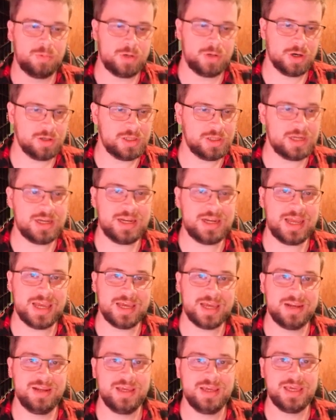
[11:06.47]
Curly
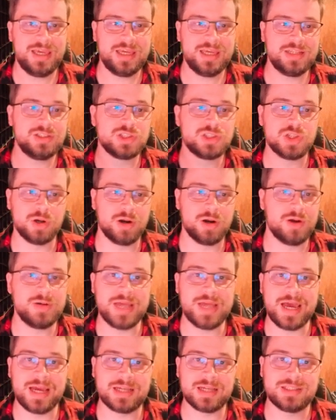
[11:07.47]
Dedan in Zoro
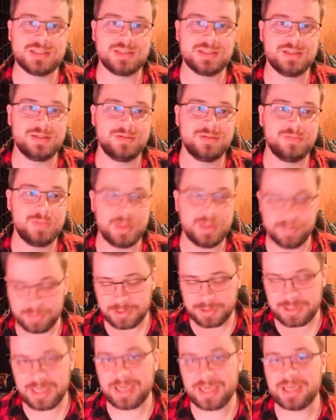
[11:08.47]
decks in
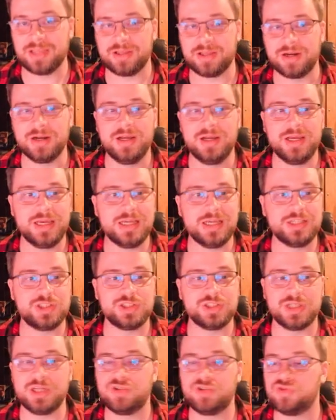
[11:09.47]
particular is
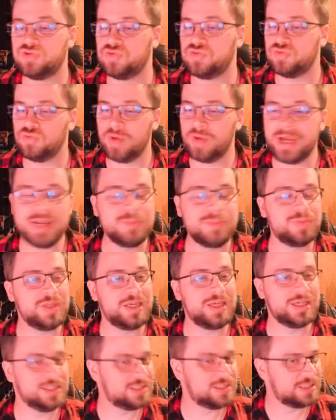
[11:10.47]
just incredibly
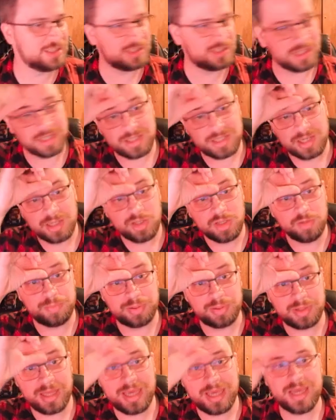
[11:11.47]
consistent. You
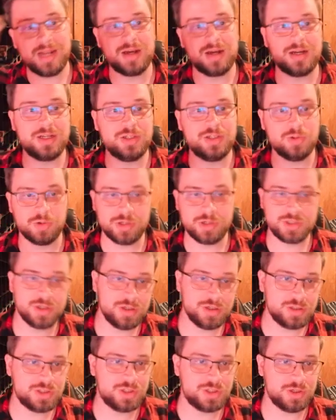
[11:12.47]
play it on your
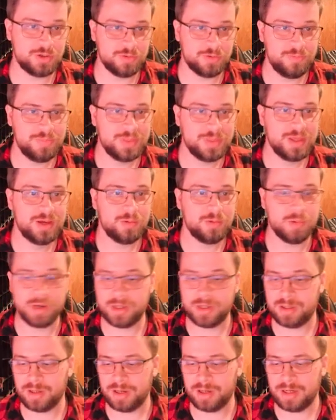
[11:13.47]
turn 2,
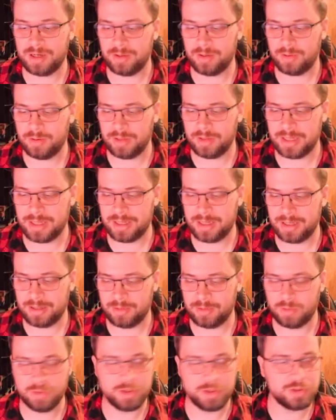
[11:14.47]

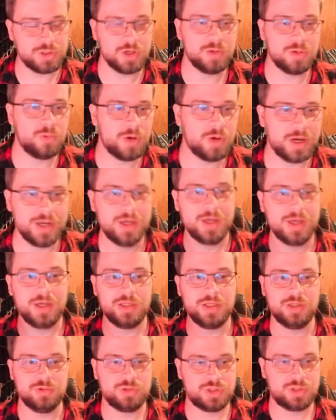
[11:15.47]
or your turn 1,
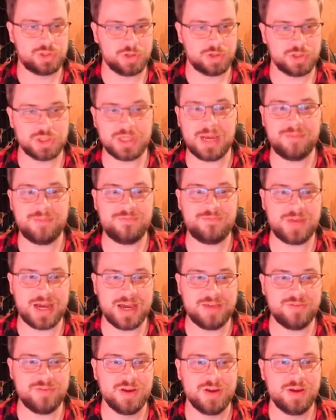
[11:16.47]
you search the top
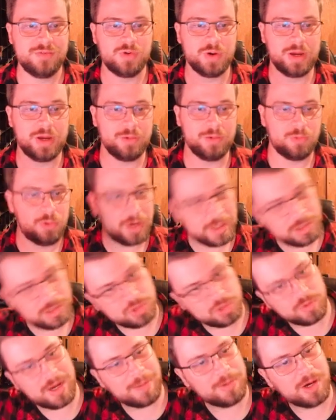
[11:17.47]
5 for a
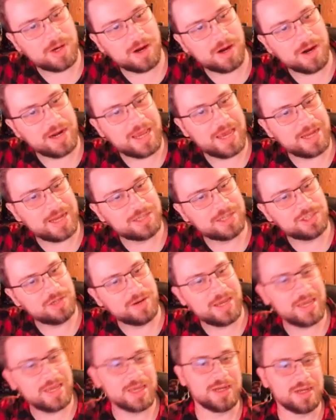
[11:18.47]
1-drop card and add it to
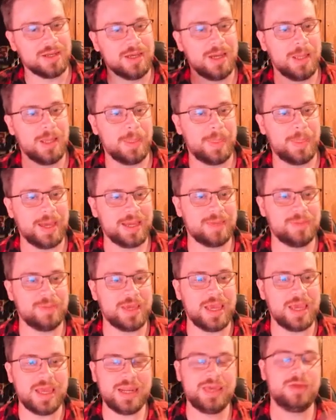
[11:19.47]
your hand. That can
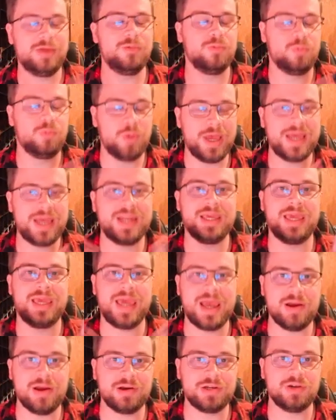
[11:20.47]
be any red
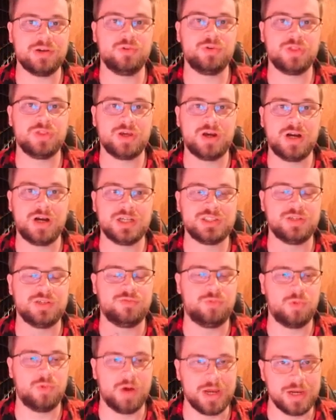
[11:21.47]
character with a cost
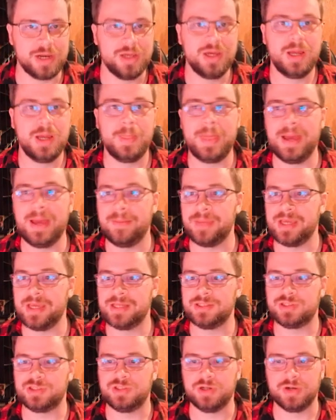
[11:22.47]
of 1. That
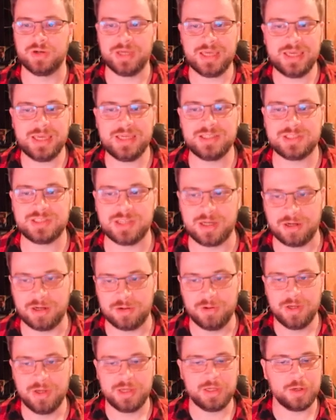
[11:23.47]
means your
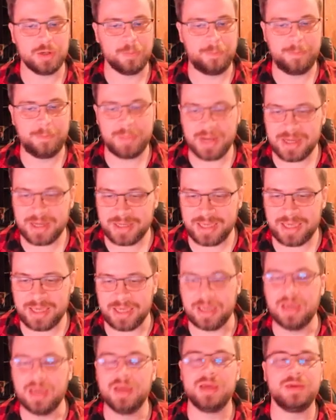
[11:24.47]
Izo, your
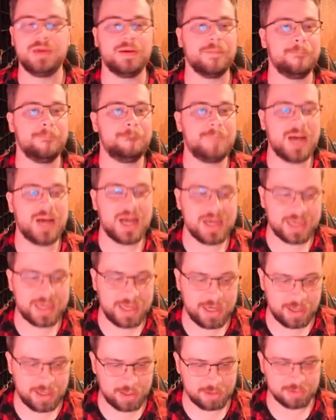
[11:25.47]
Buggy, your
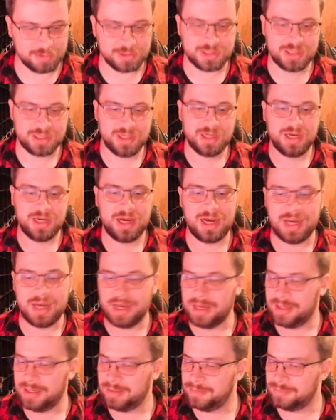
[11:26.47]
Makinos.
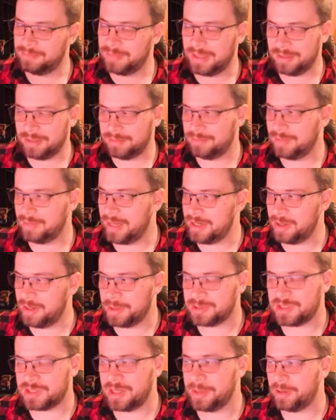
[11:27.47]
I know
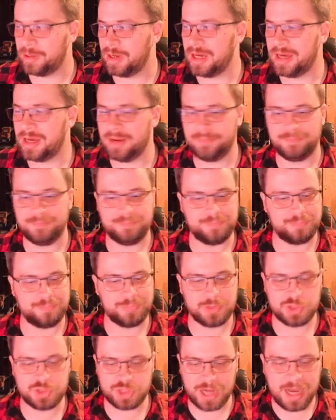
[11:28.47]
there's another,
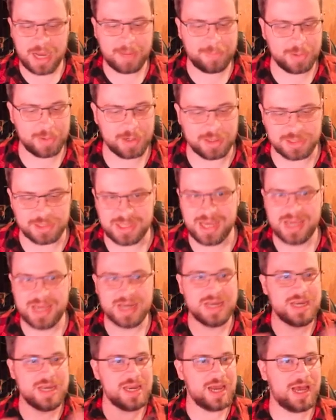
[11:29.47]
Choppers,
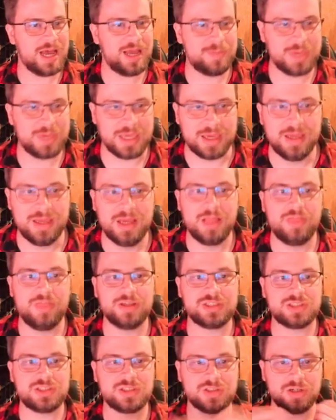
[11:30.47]
Nami.
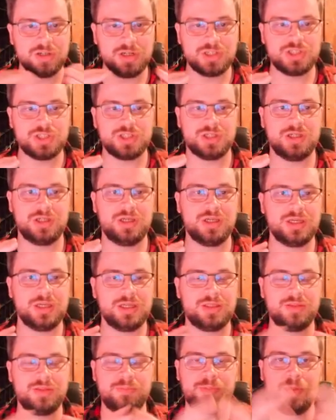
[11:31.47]
The search,
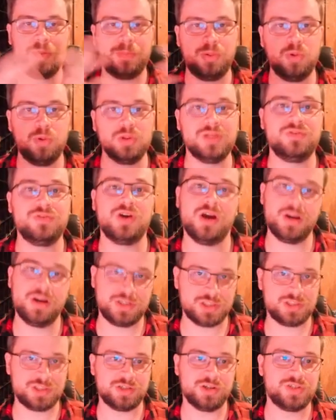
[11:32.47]
the pool of
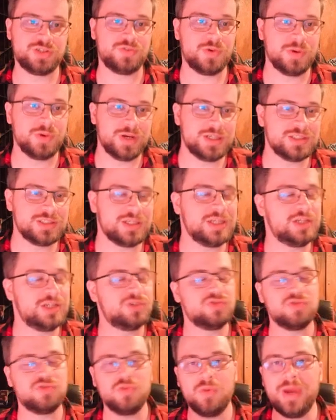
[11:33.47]
cards to search for is
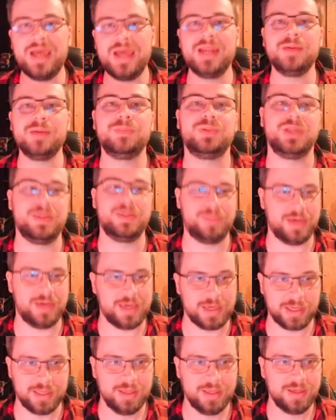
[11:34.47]
incredibly
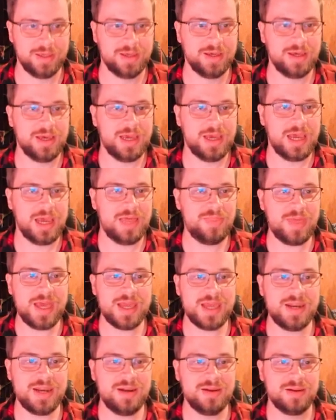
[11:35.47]
big. And
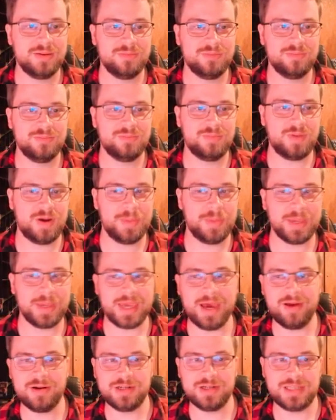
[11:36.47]
then, on the
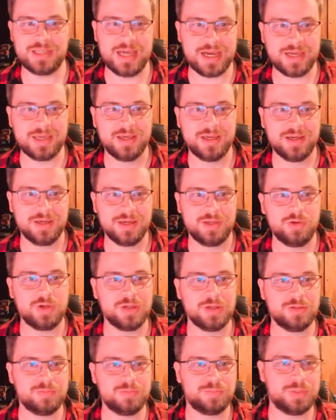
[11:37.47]
counterattack, you
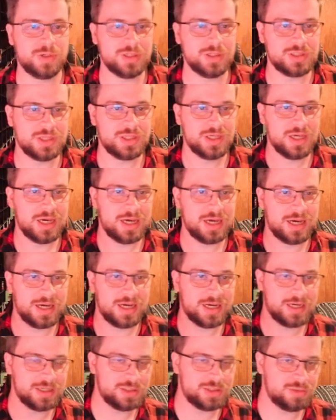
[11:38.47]
can put
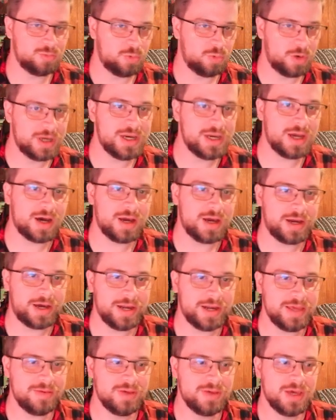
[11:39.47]
1 Don
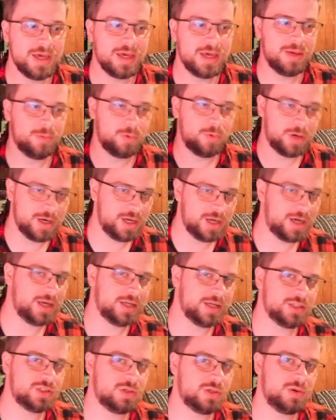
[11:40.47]
on it, and 1 Don
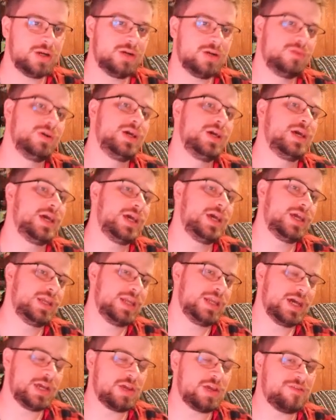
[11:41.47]
on Zoro,
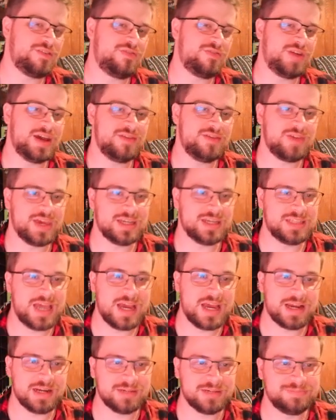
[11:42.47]
and now you have a 5k
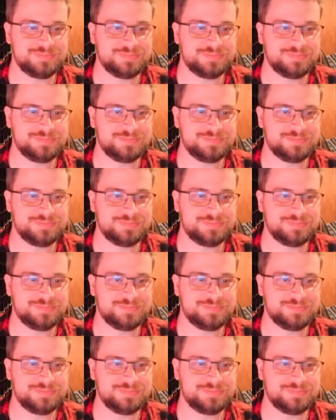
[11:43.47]
attacker.